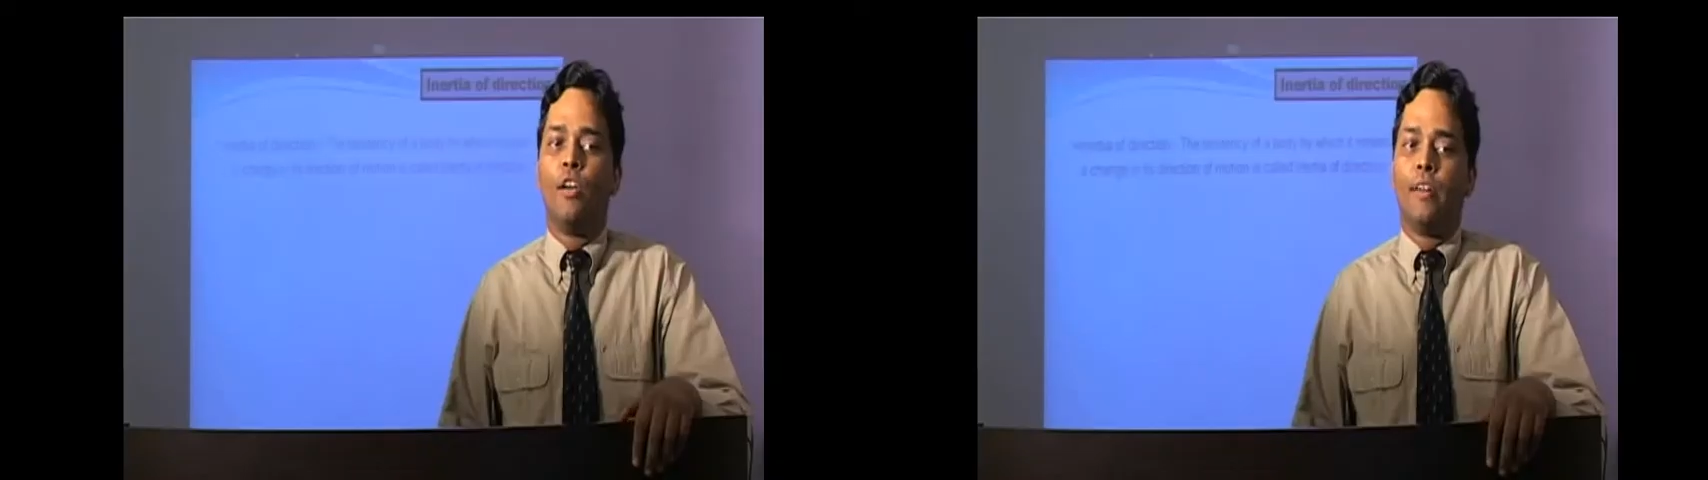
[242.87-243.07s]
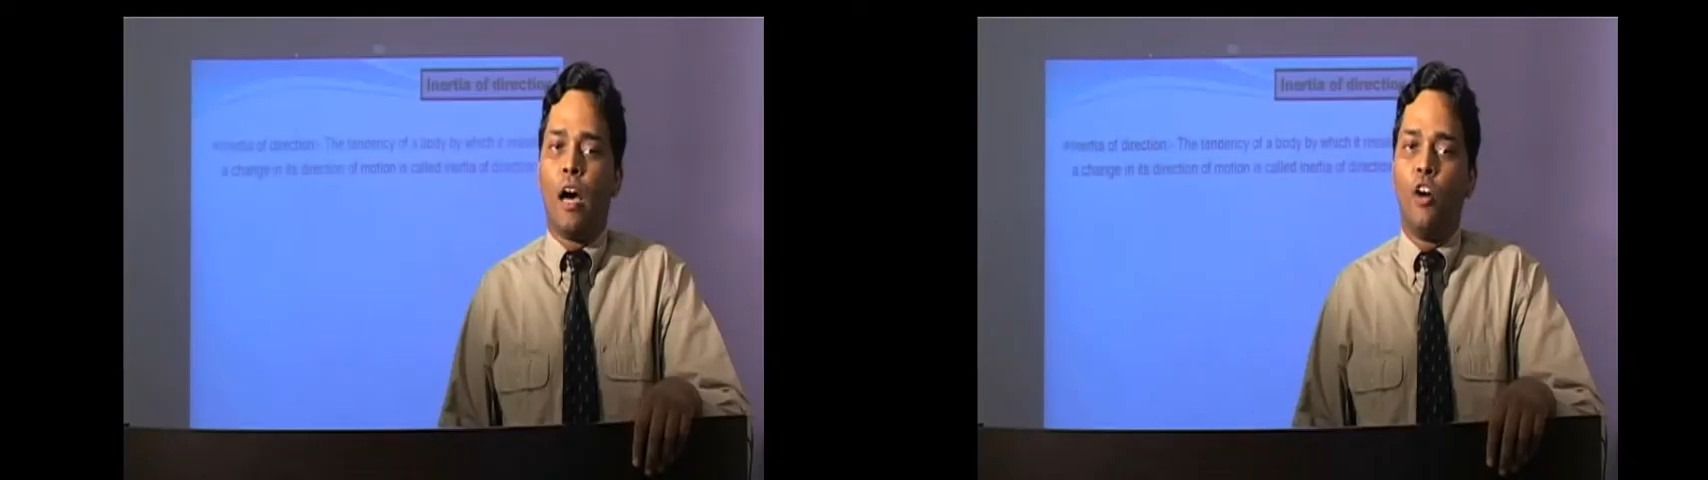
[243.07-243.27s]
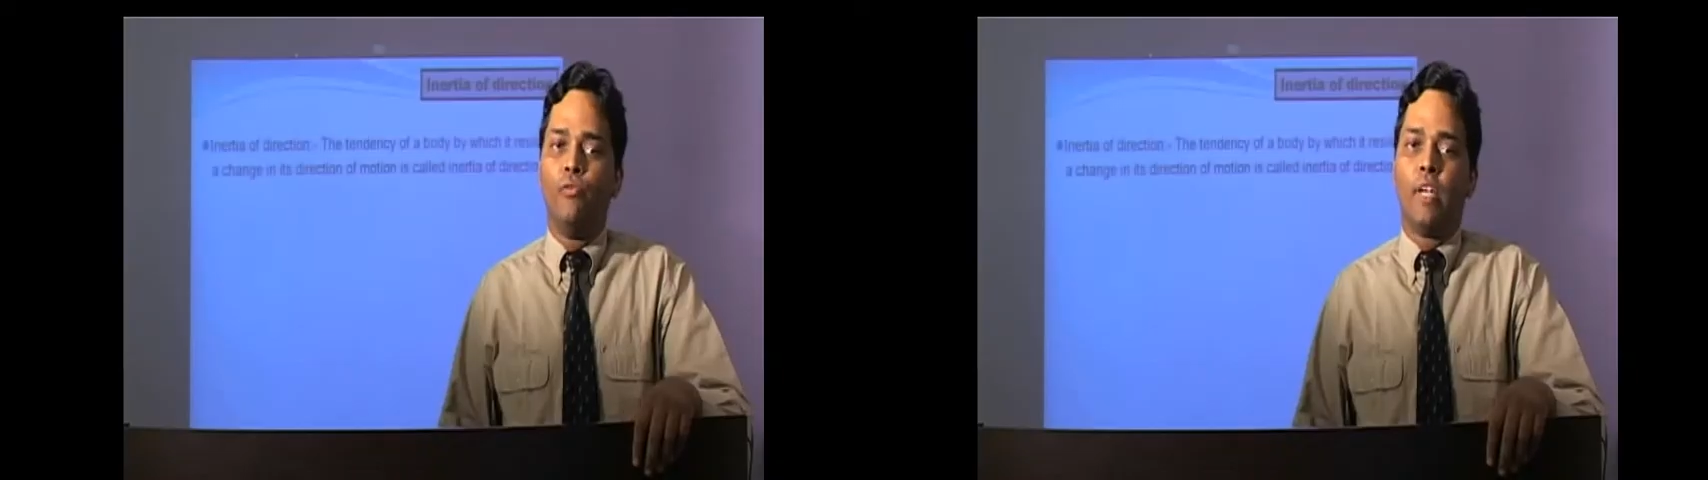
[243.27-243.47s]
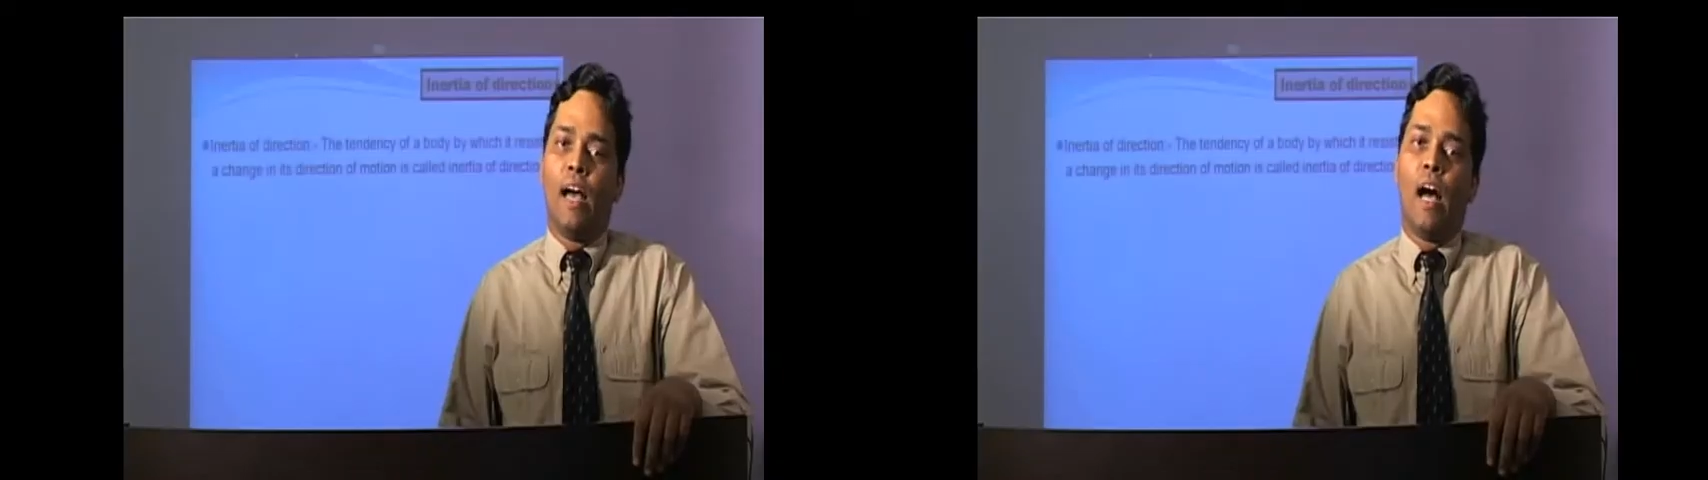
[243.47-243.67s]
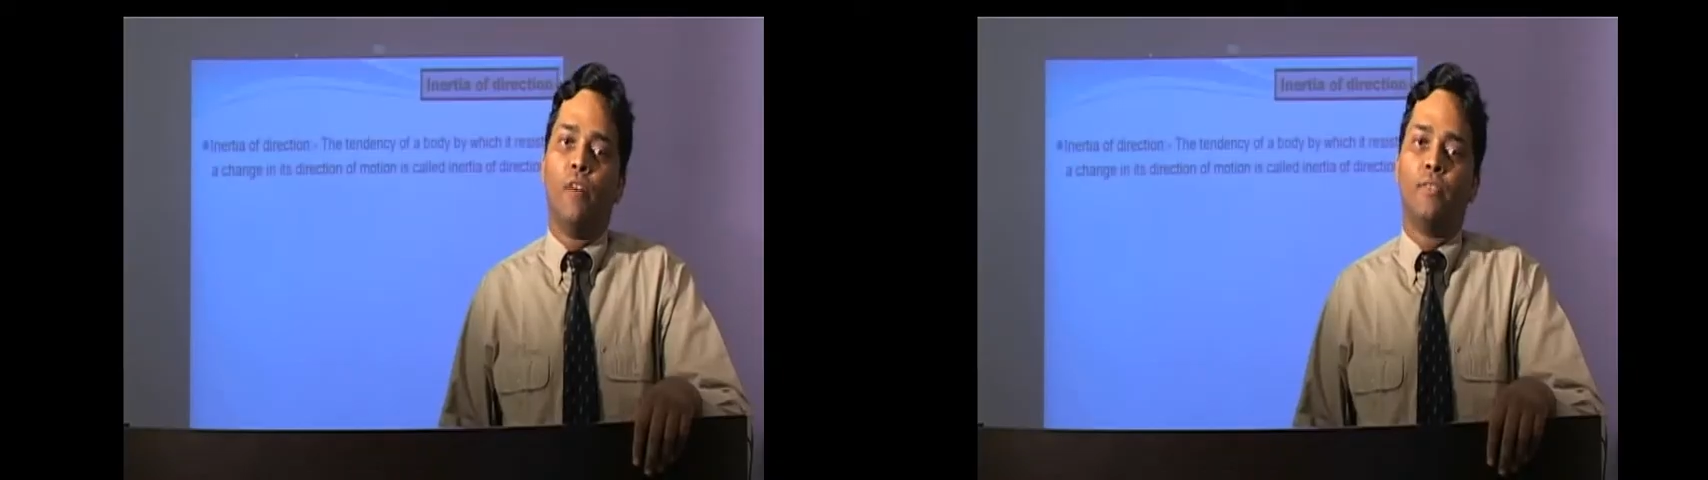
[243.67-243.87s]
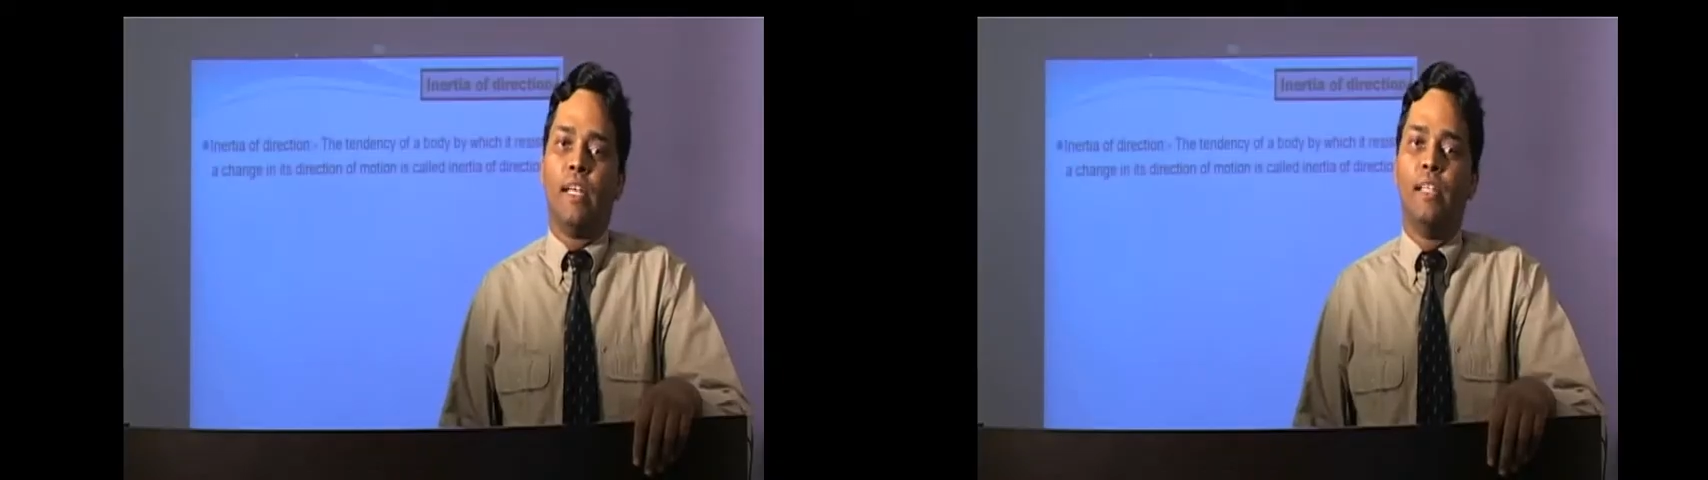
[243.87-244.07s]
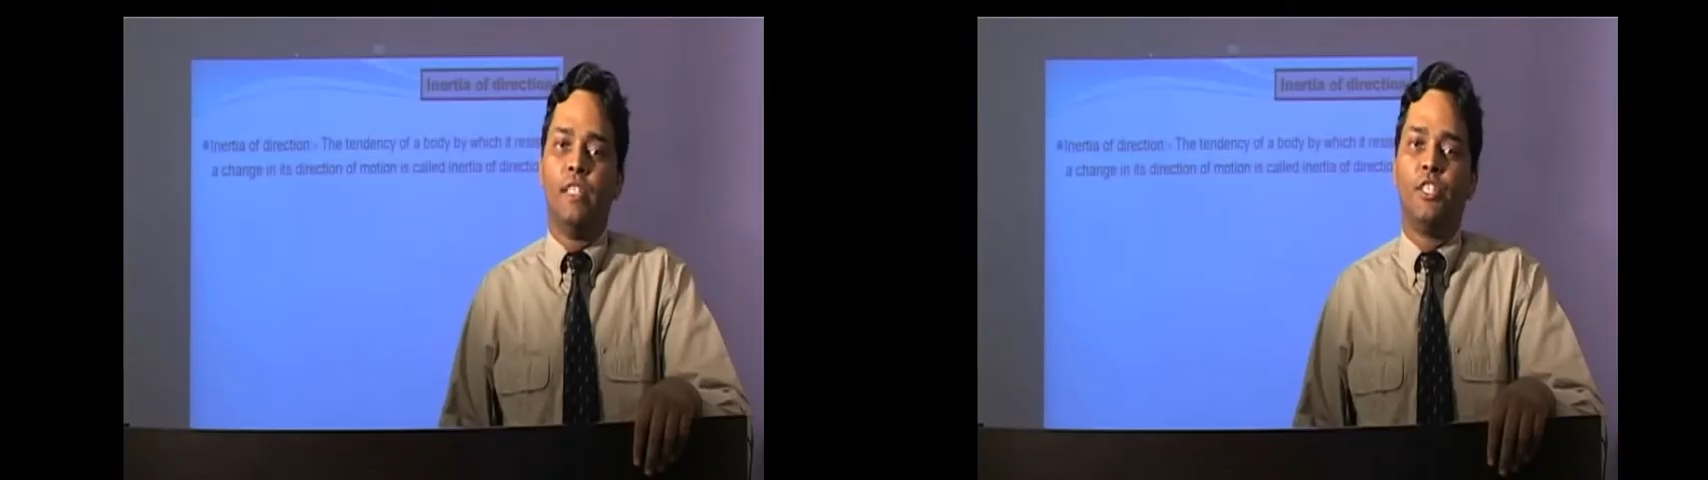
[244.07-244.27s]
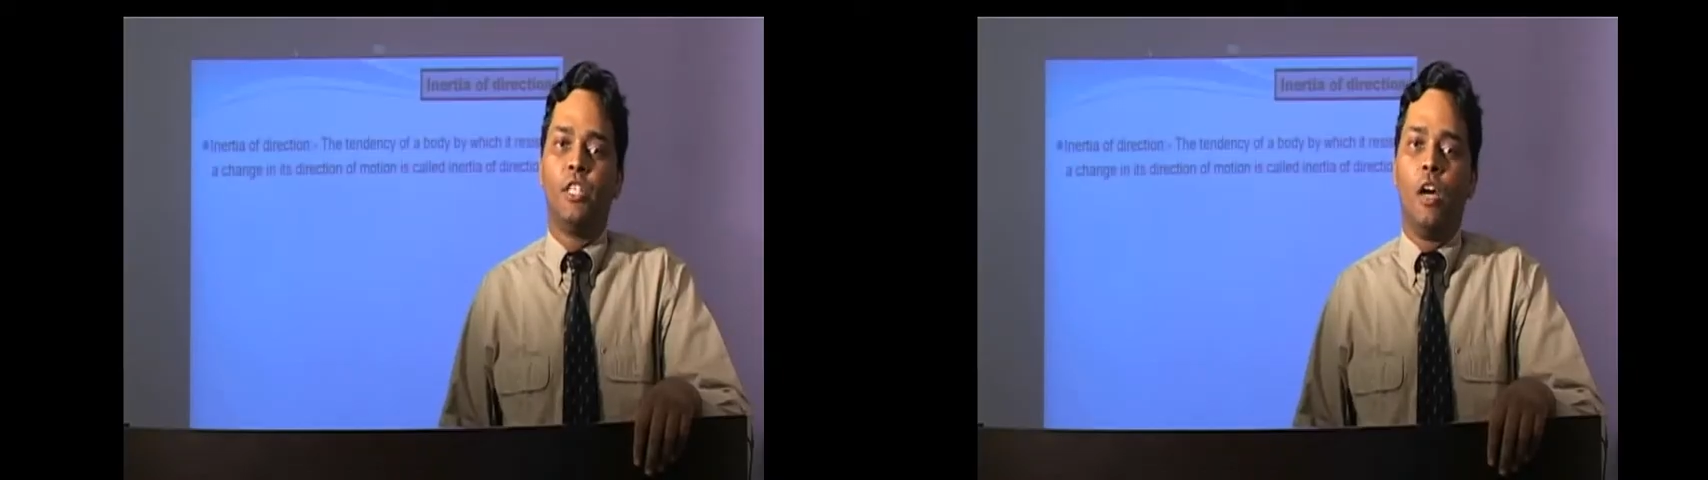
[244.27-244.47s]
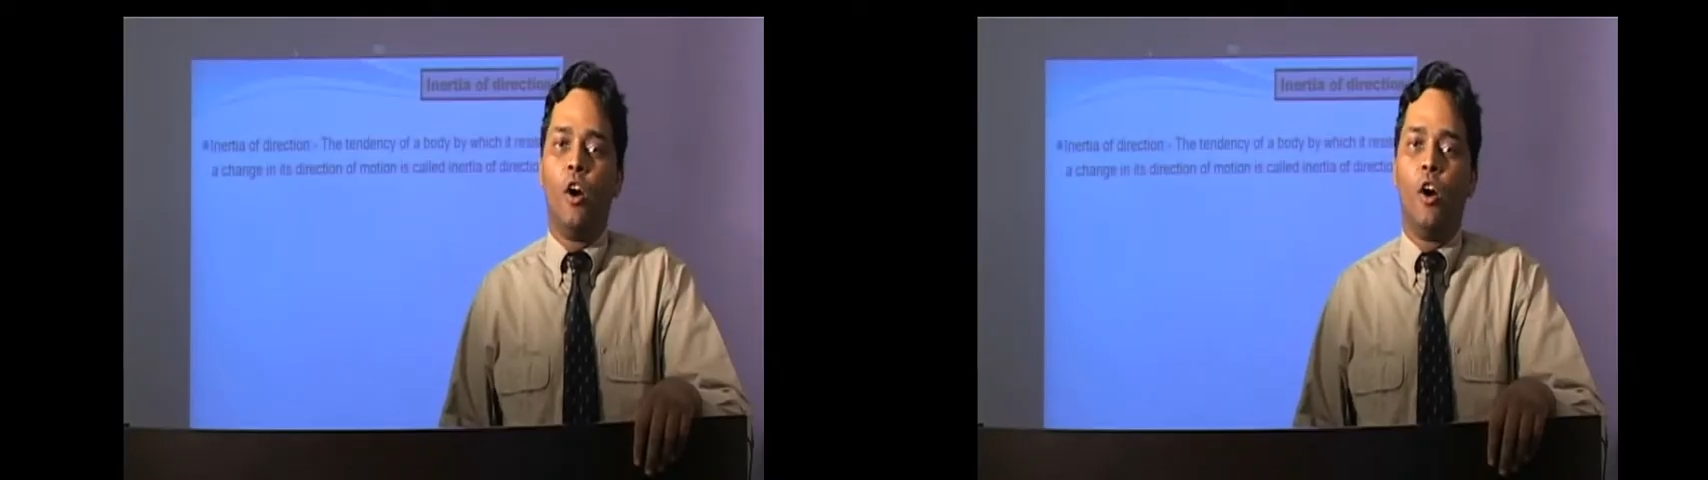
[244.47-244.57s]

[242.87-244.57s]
Now we have the inertia